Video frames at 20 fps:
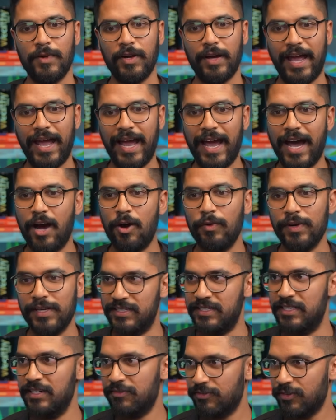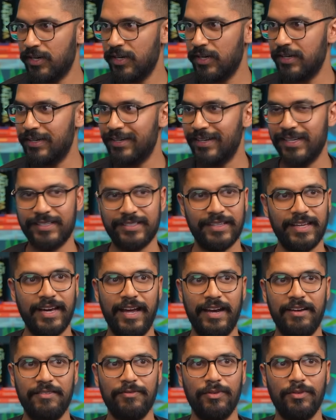how it's different, it's
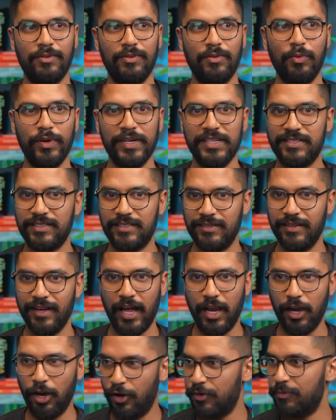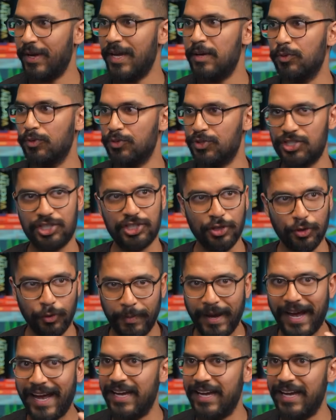that a lot of people still pay